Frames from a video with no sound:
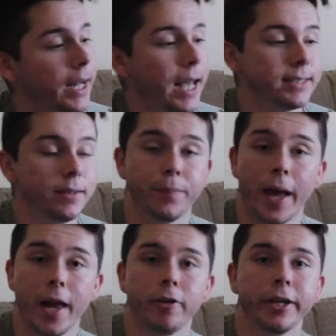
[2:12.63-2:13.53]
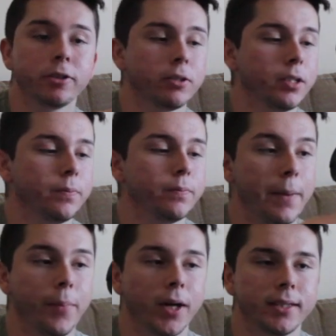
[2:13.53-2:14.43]
it has a battery grip.
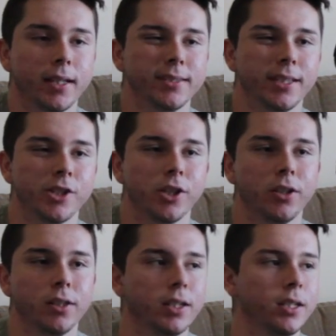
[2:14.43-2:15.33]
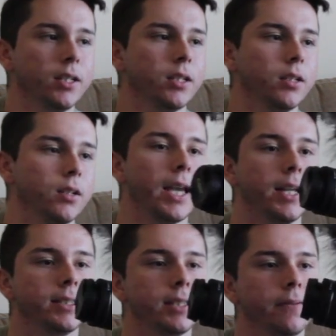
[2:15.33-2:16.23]
I bought that additionally.
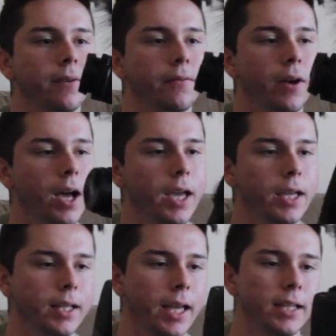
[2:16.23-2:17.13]
Canon T5i,